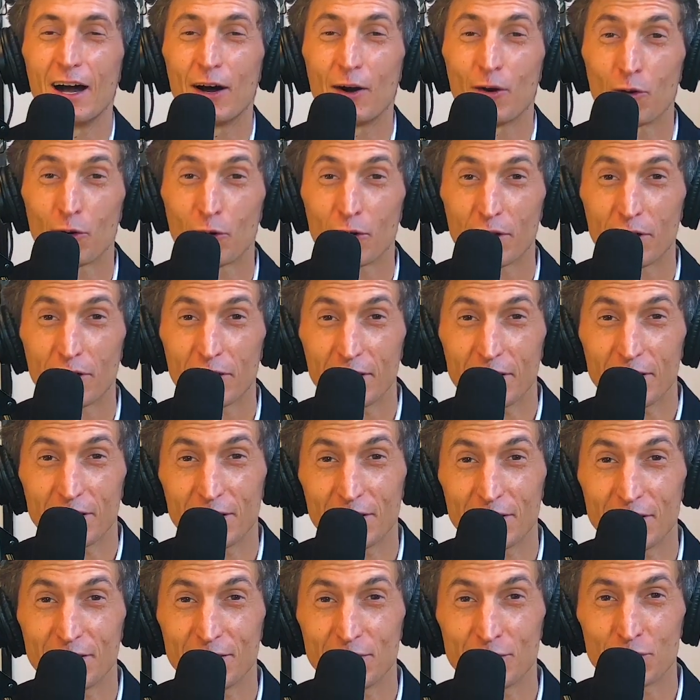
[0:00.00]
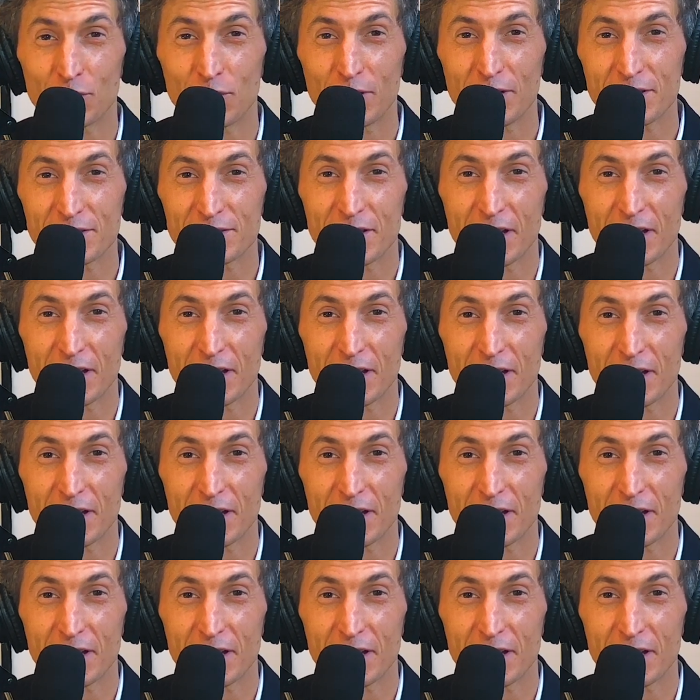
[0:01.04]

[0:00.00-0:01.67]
or join us at